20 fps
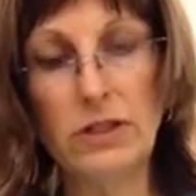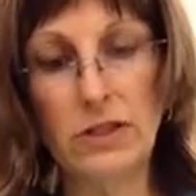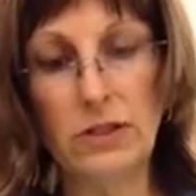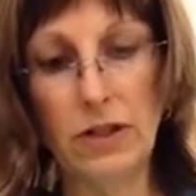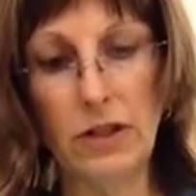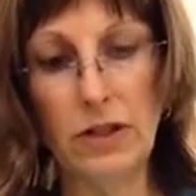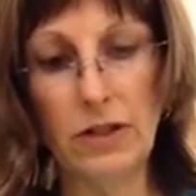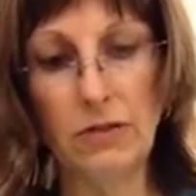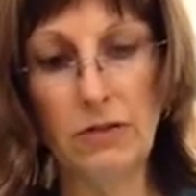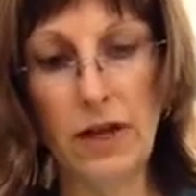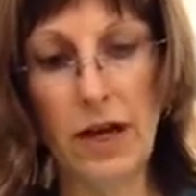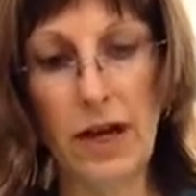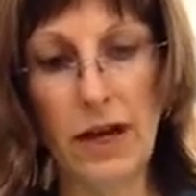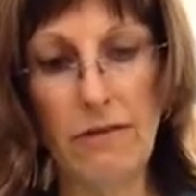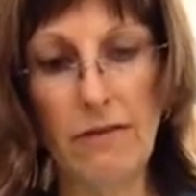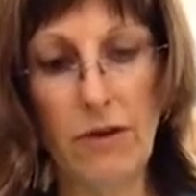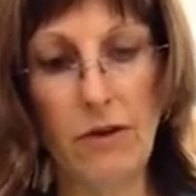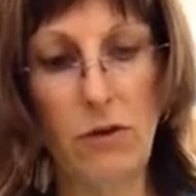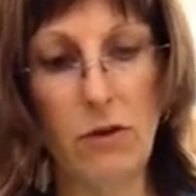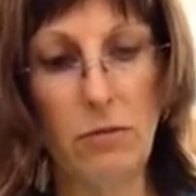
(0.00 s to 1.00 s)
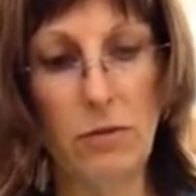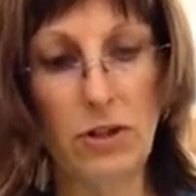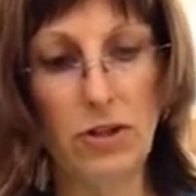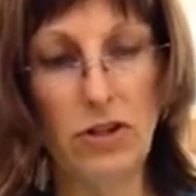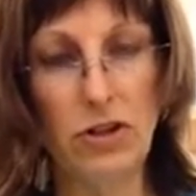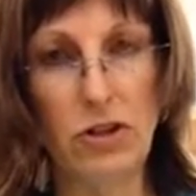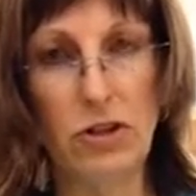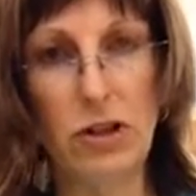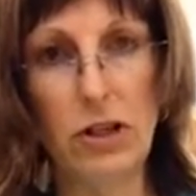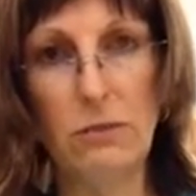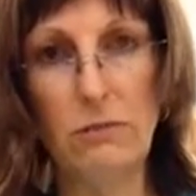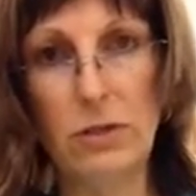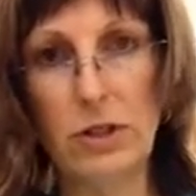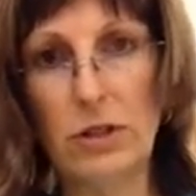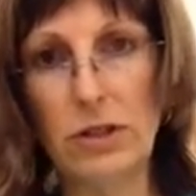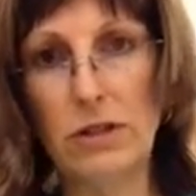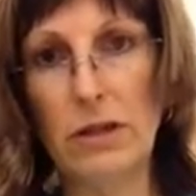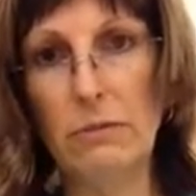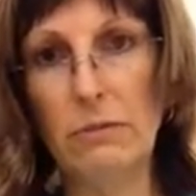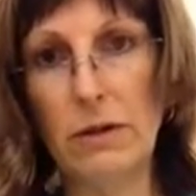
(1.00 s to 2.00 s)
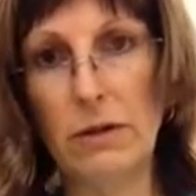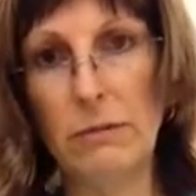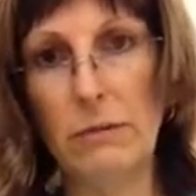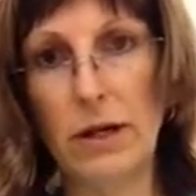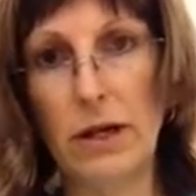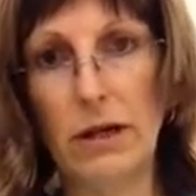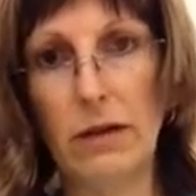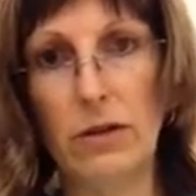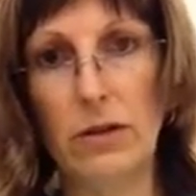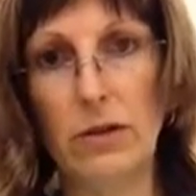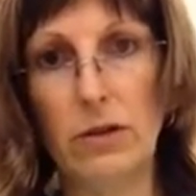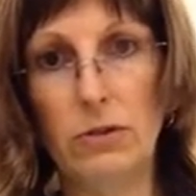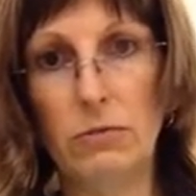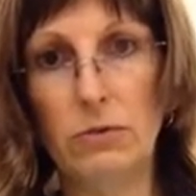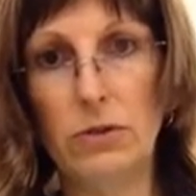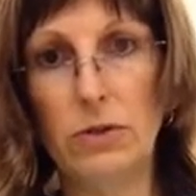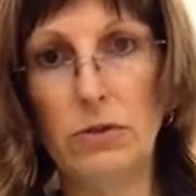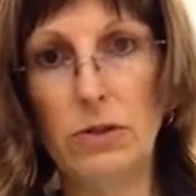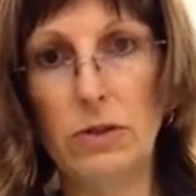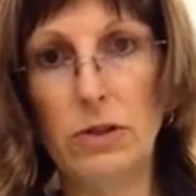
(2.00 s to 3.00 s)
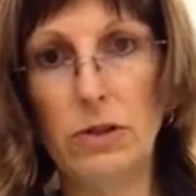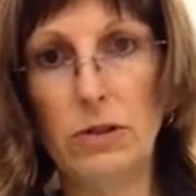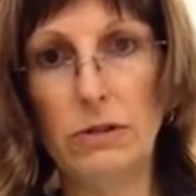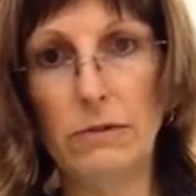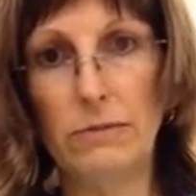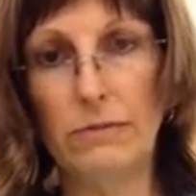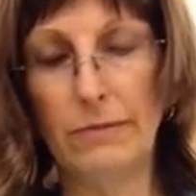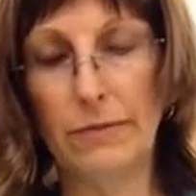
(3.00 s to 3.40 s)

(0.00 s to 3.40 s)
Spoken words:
so I don't have a whole bunch of clay built up on my loop tool.